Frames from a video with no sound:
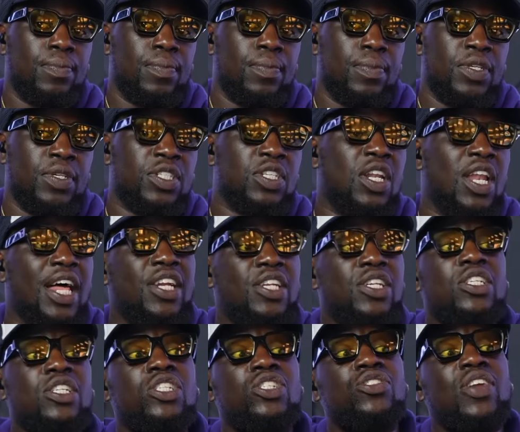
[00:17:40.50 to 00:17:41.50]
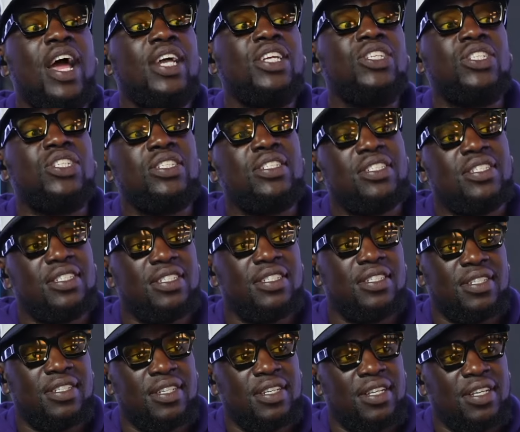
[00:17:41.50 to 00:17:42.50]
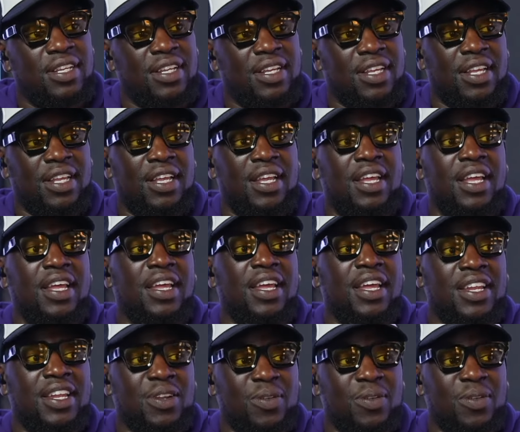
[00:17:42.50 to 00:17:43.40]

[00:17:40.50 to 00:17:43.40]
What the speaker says: there's a lot of distractions in the